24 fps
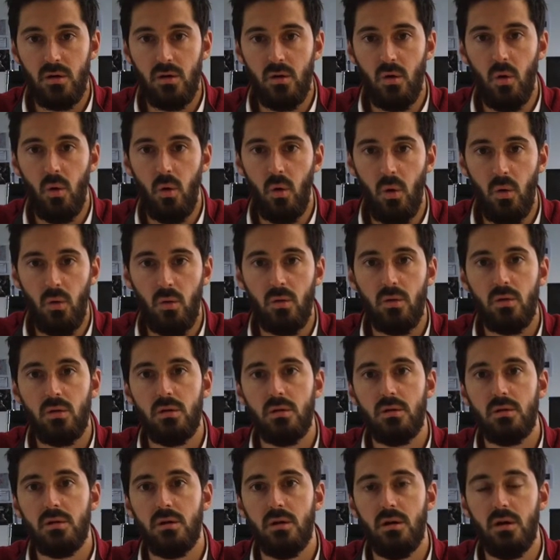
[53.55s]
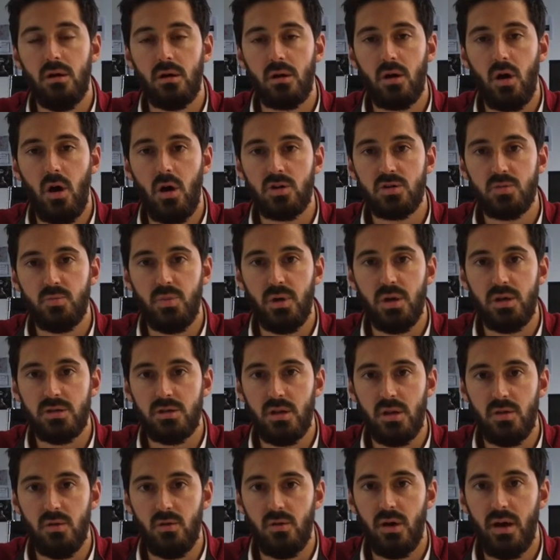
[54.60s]
all cost base
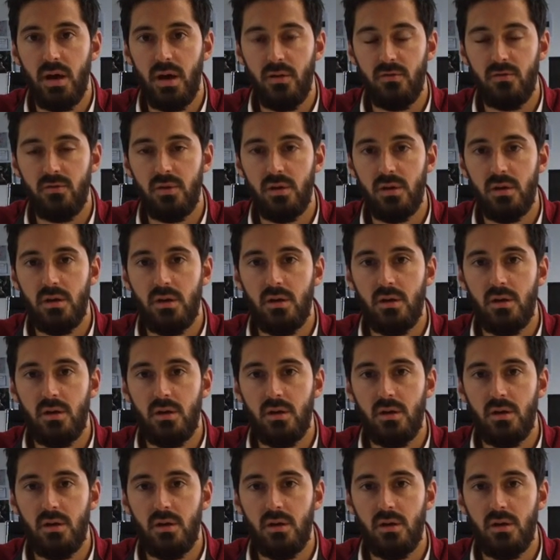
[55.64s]
that you have,